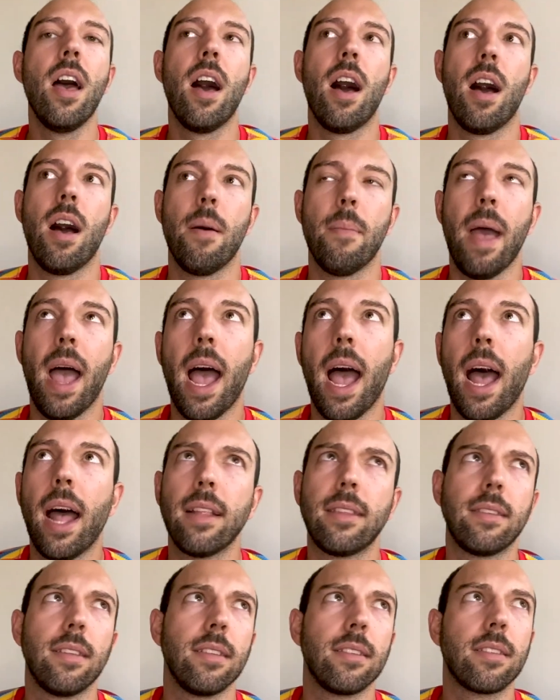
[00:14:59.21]
um,
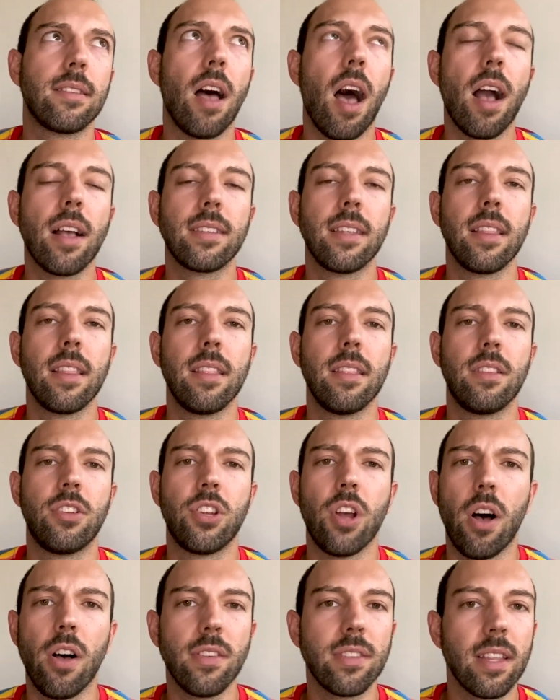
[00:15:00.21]
hats and socks and
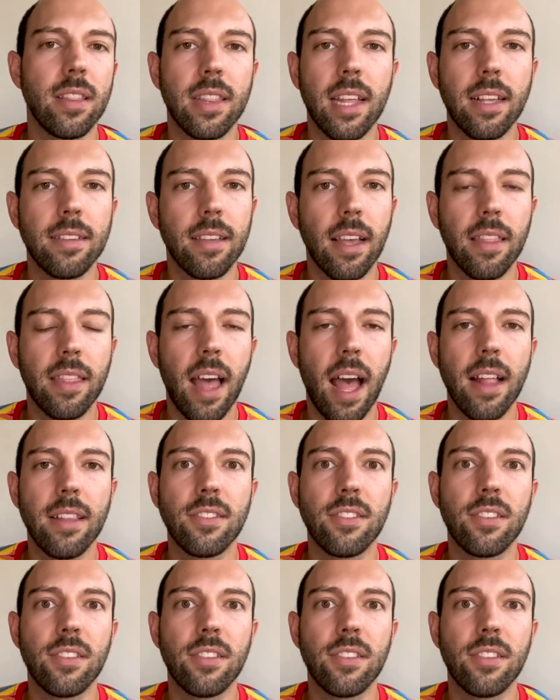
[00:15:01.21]
shawls and things like that.